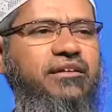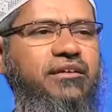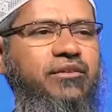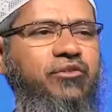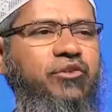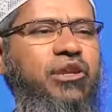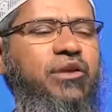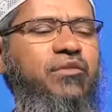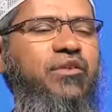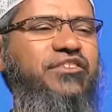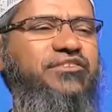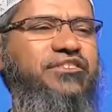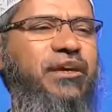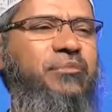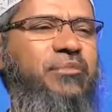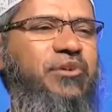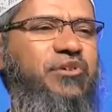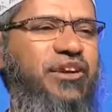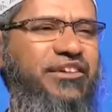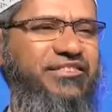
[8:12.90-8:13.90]
universe
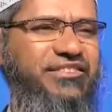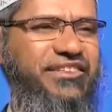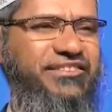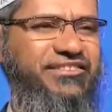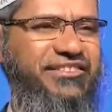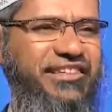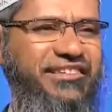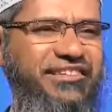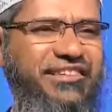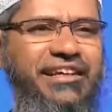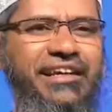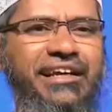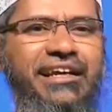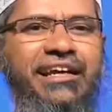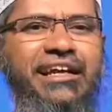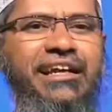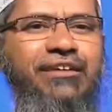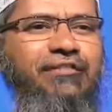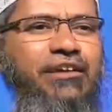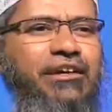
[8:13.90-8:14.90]
come into existence,
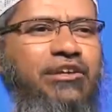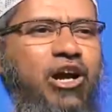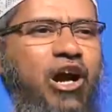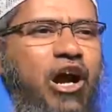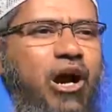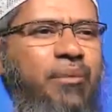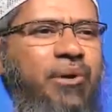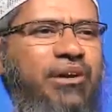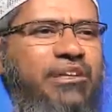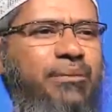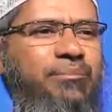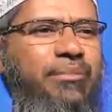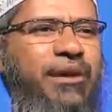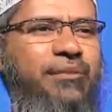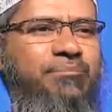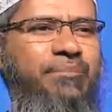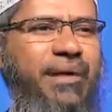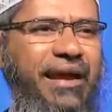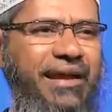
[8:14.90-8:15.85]
he will talk about the Big